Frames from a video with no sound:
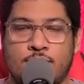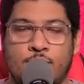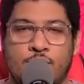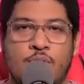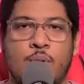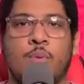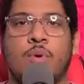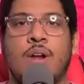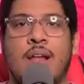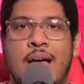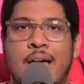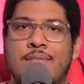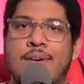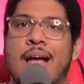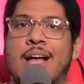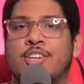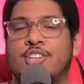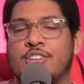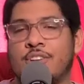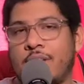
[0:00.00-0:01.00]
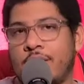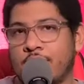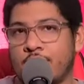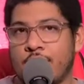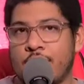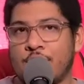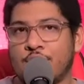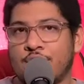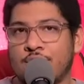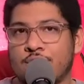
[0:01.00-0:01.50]
There were live-action
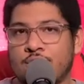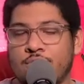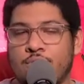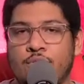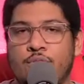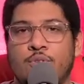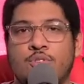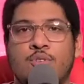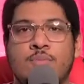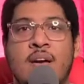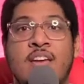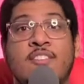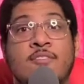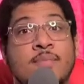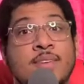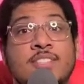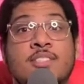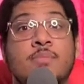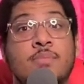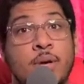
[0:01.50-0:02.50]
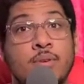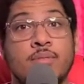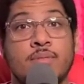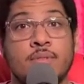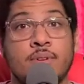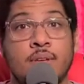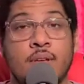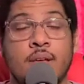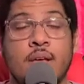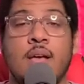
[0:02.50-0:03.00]
iterations, for those who might have missed the boat,
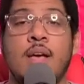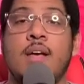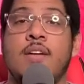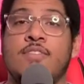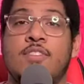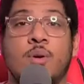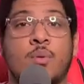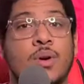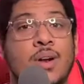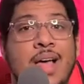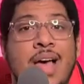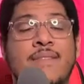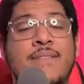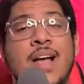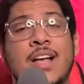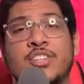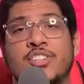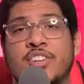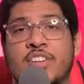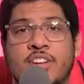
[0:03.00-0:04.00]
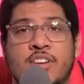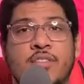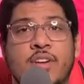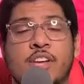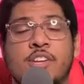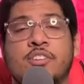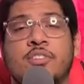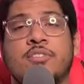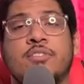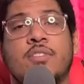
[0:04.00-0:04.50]
there were live-action
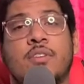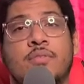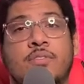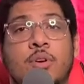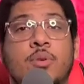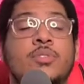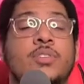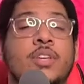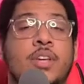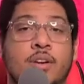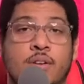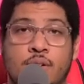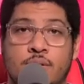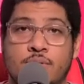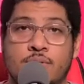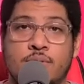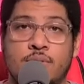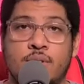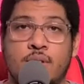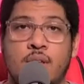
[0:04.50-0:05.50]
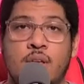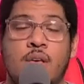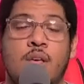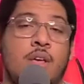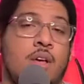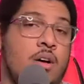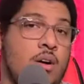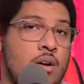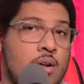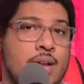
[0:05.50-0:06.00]
iterations of those heroes
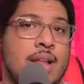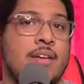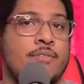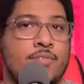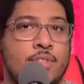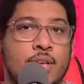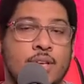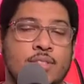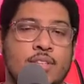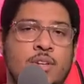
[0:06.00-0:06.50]
on Netflix.